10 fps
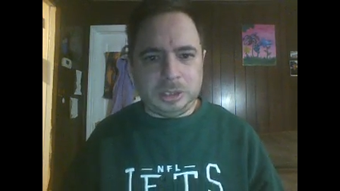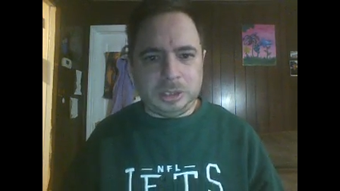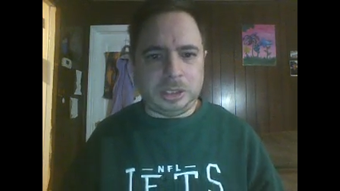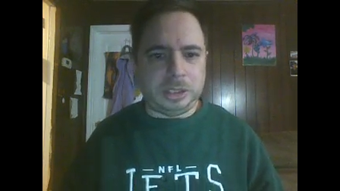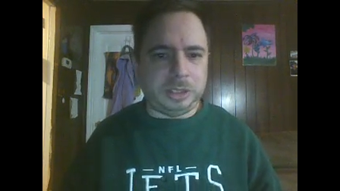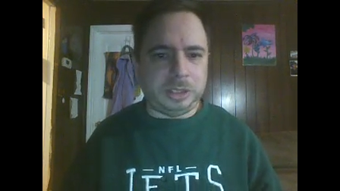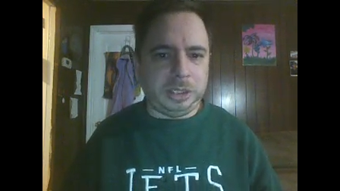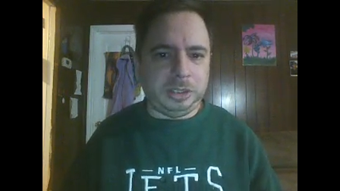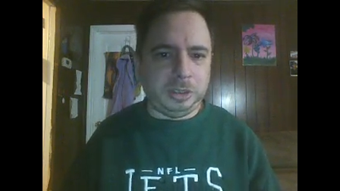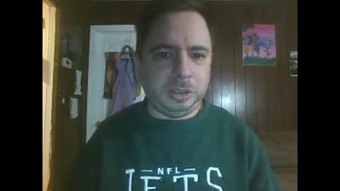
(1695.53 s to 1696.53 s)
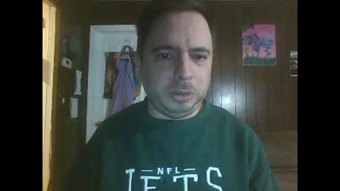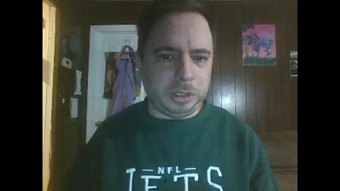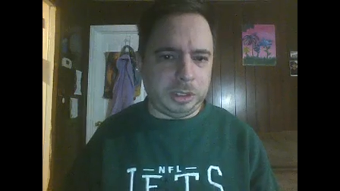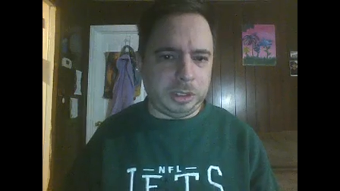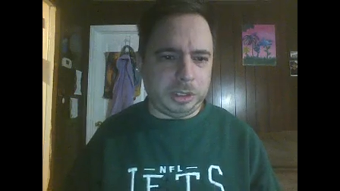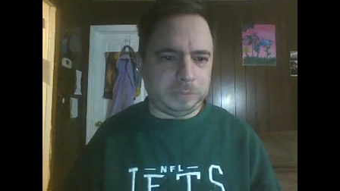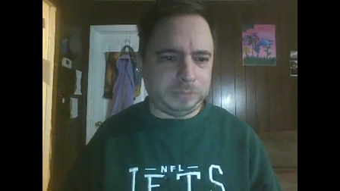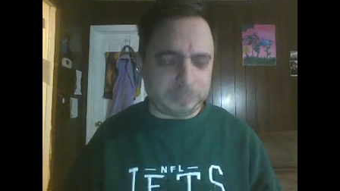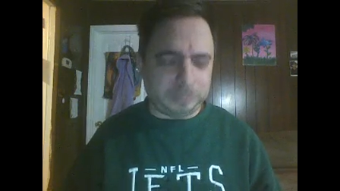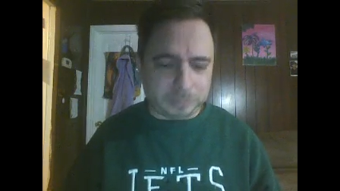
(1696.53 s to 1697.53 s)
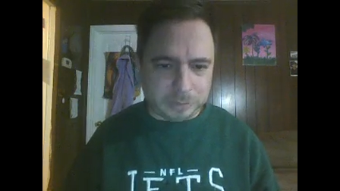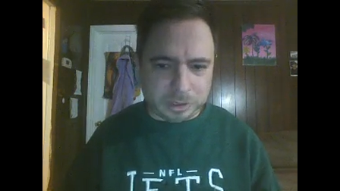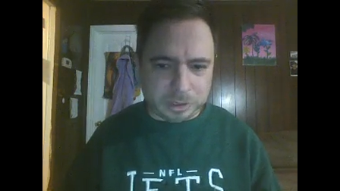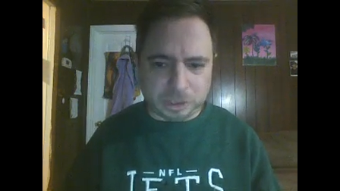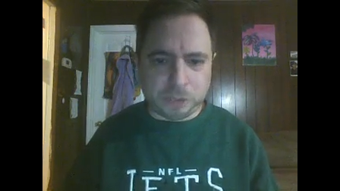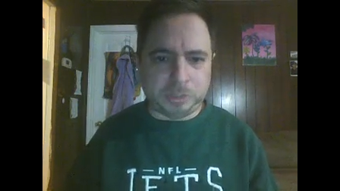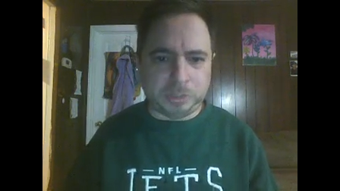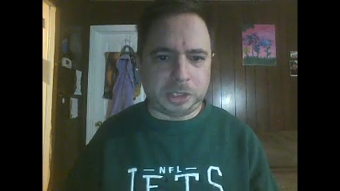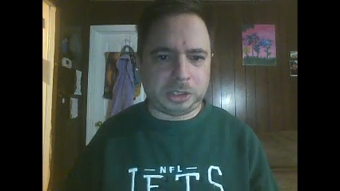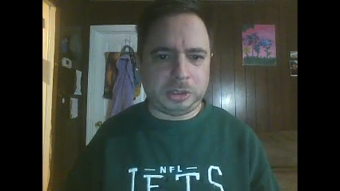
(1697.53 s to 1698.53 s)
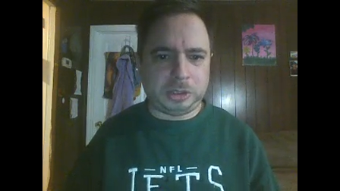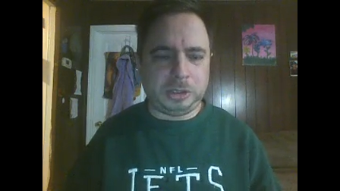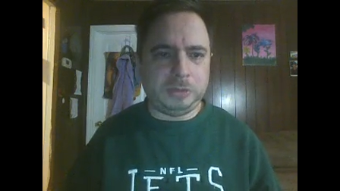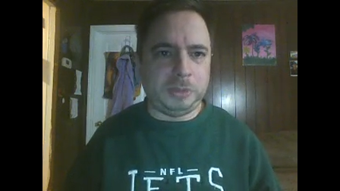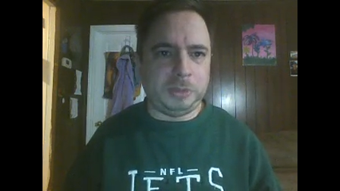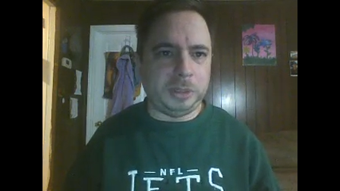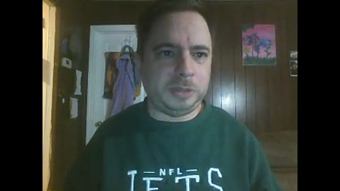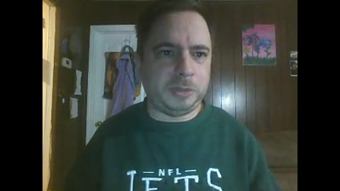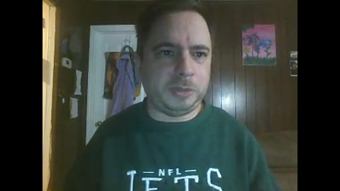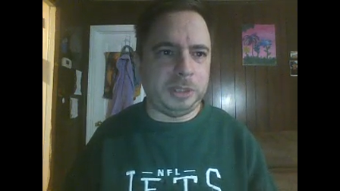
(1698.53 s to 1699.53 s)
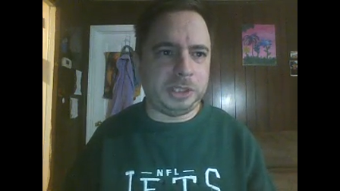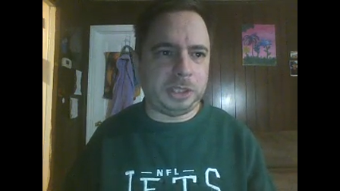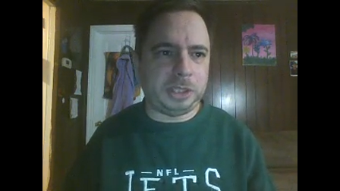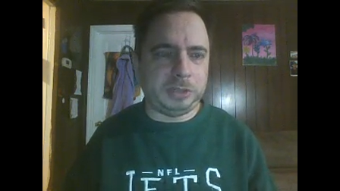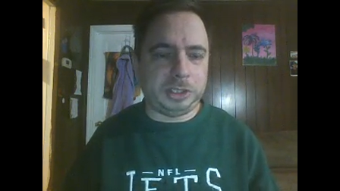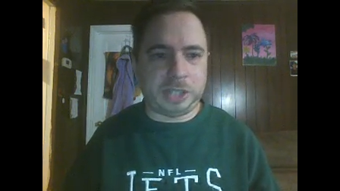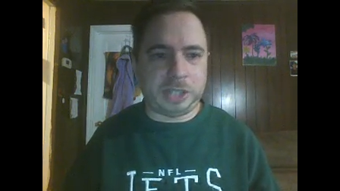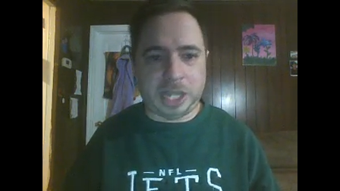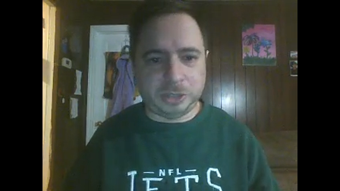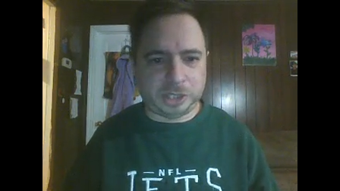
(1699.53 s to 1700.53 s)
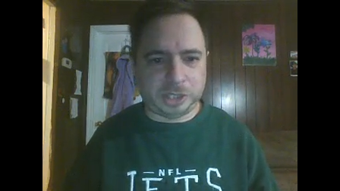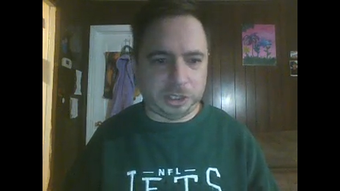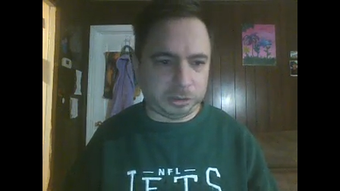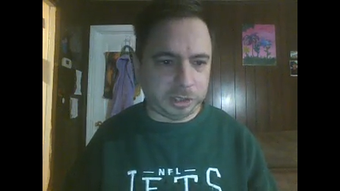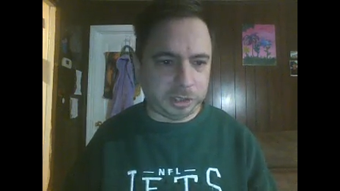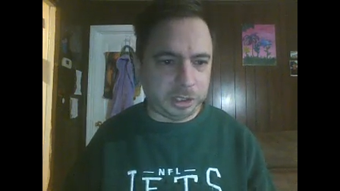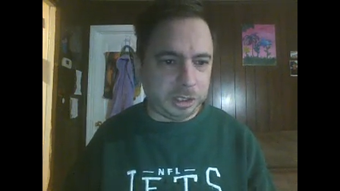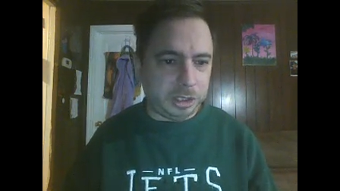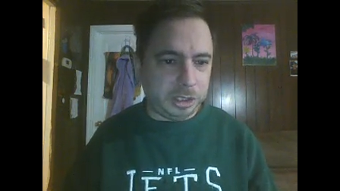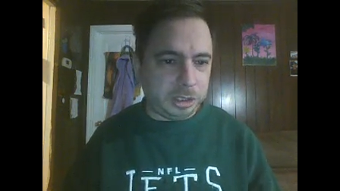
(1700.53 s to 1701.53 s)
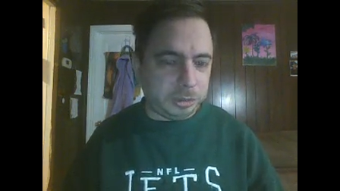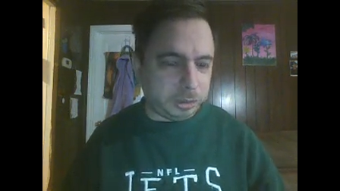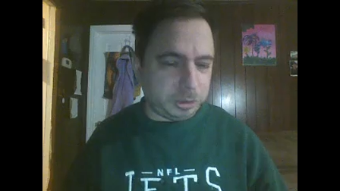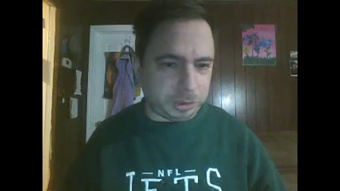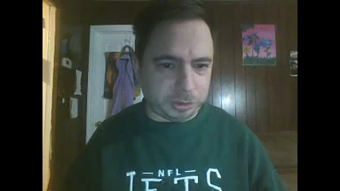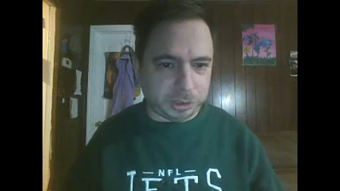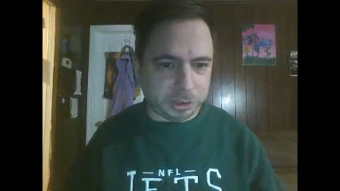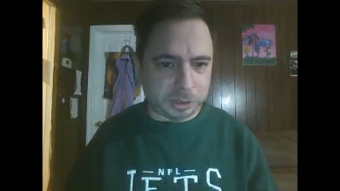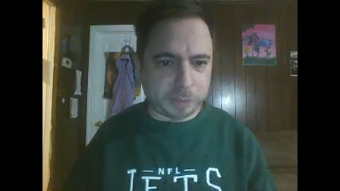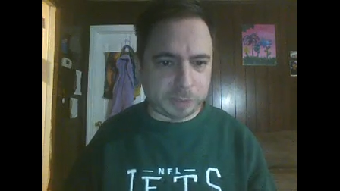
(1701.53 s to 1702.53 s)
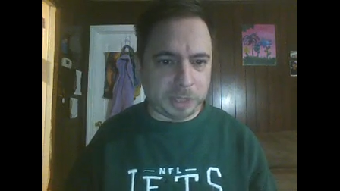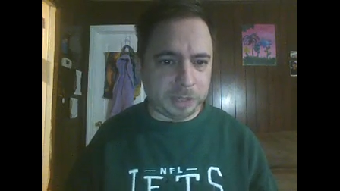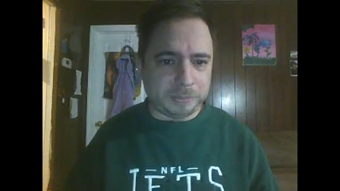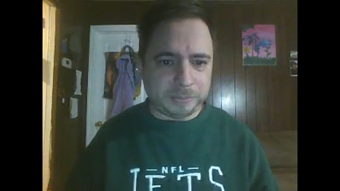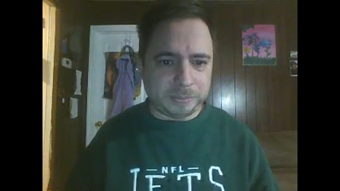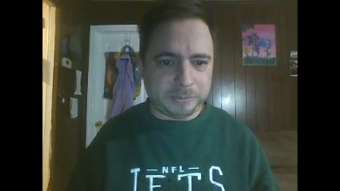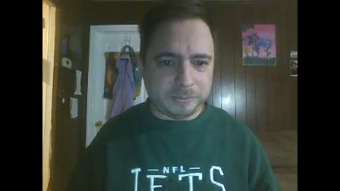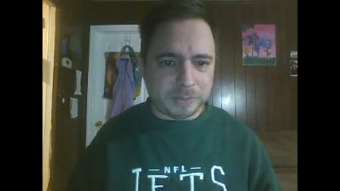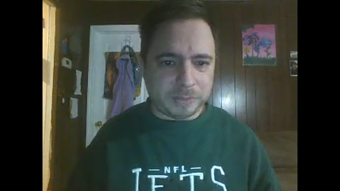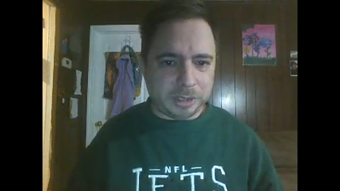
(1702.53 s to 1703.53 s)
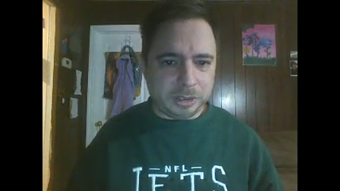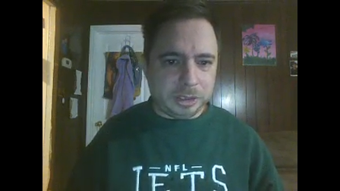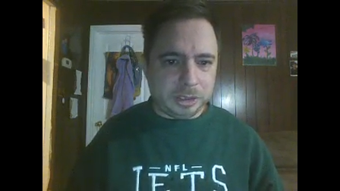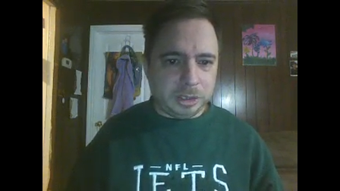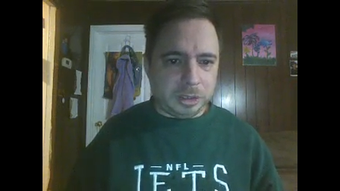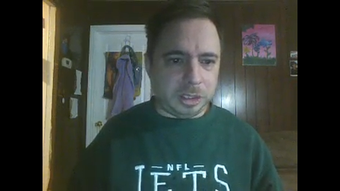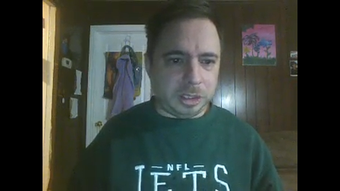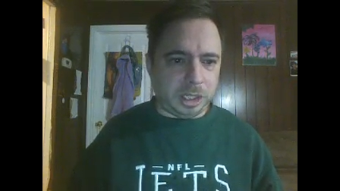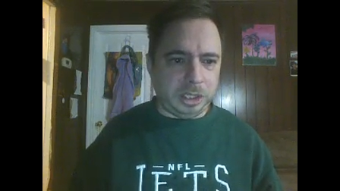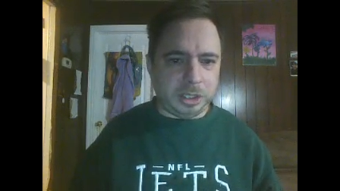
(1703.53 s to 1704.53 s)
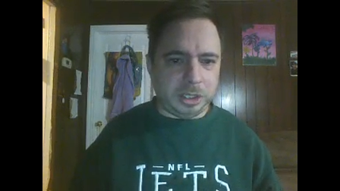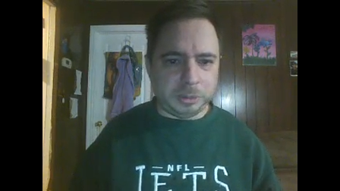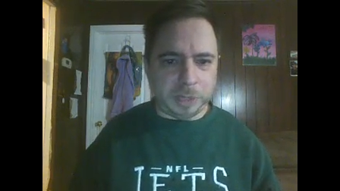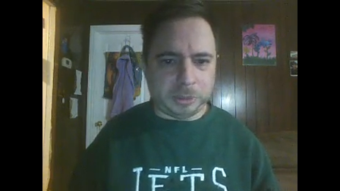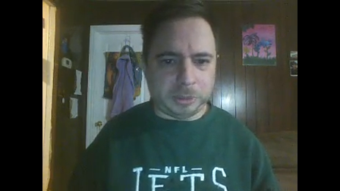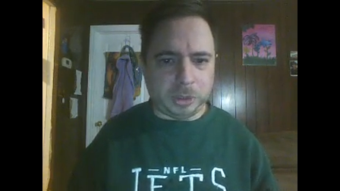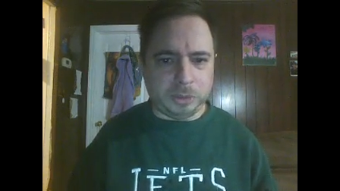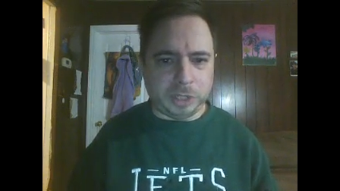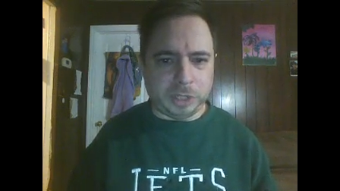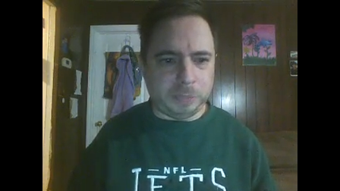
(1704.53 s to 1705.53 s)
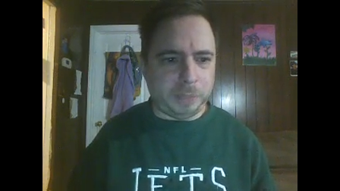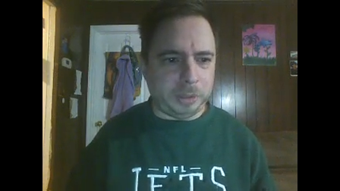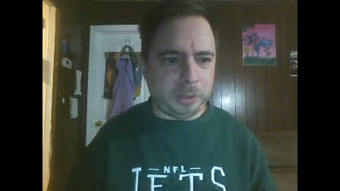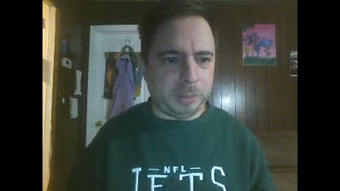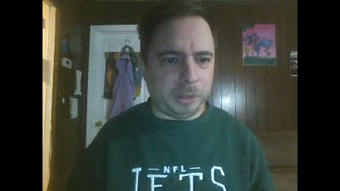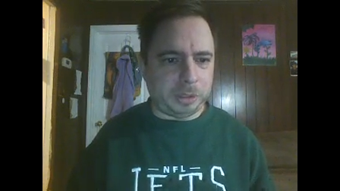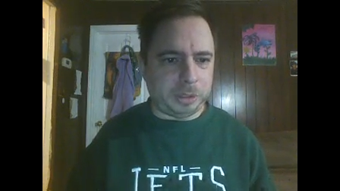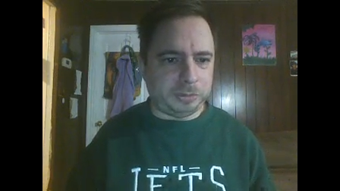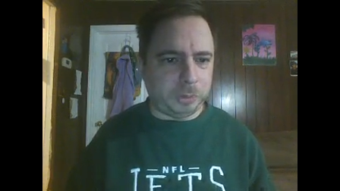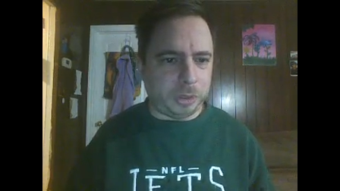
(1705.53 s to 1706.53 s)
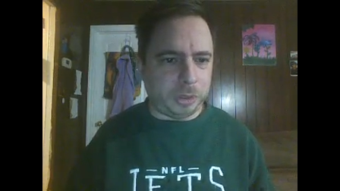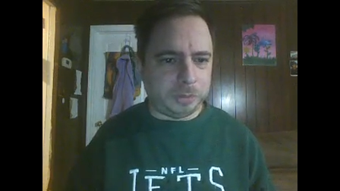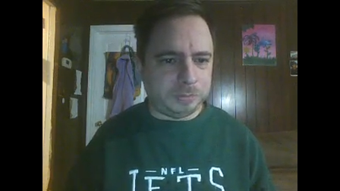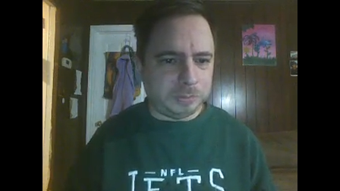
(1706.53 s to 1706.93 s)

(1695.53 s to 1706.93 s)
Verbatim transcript: Uh, then they do a uh, suplex from, the, from, inside the ring to the outside the ring, which was a six spot. Uh, Eddie comes back with an overhead belly to belly on the floor.